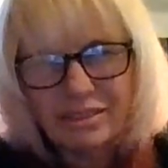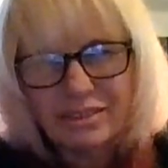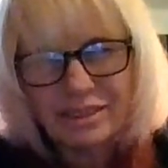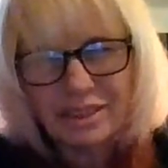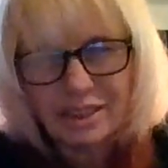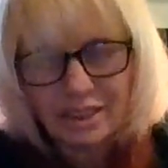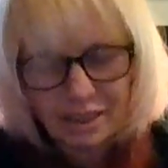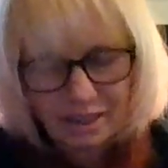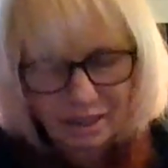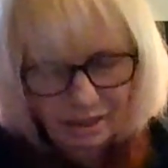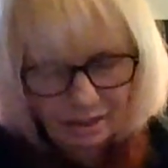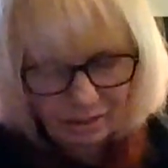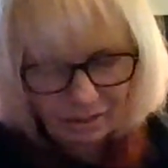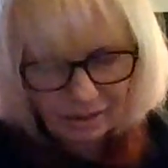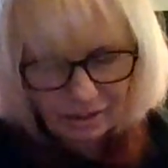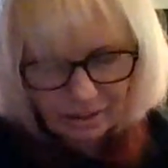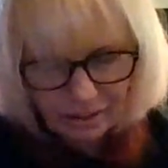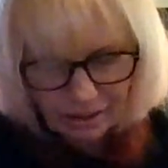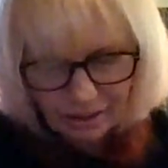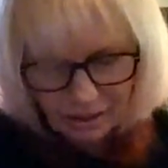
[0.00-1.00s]
You know,
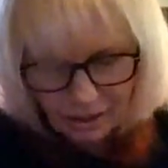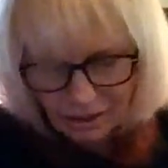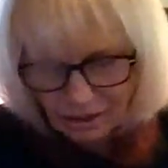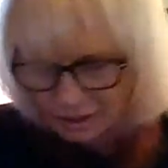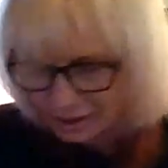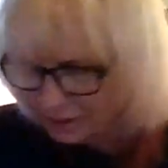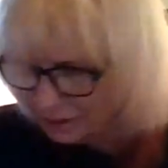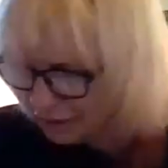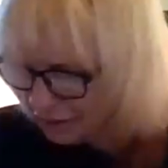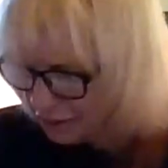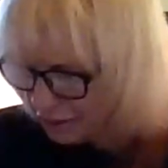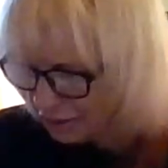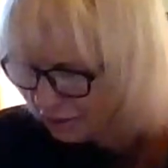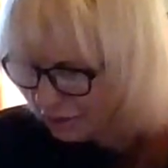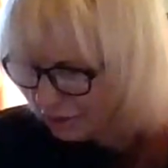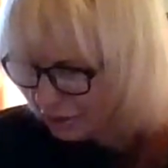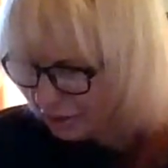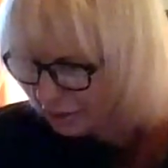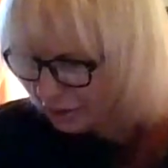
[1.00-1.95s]
you're